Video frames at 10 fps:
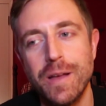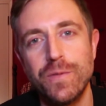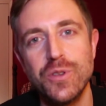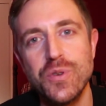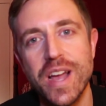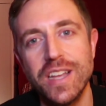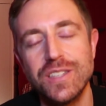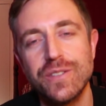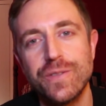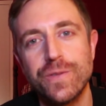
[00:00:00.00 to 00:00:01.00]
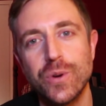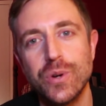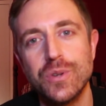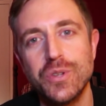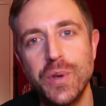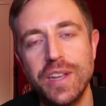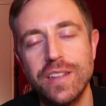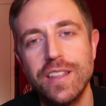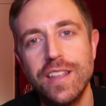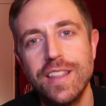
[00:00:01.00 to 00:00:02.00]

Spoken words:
for you guys for doing